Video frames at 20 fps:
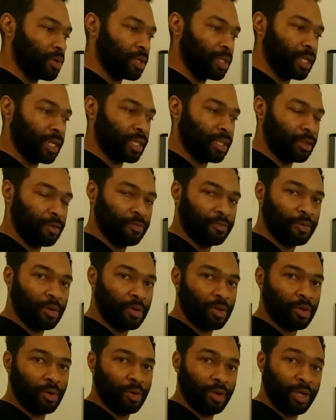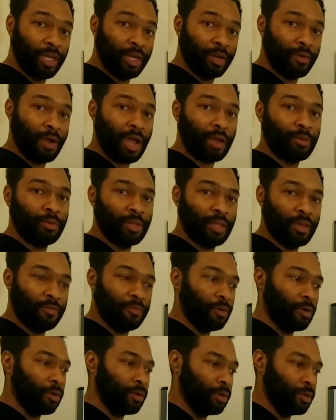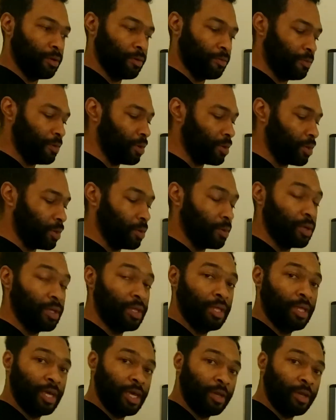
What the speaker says: click your photo or interact with your photo,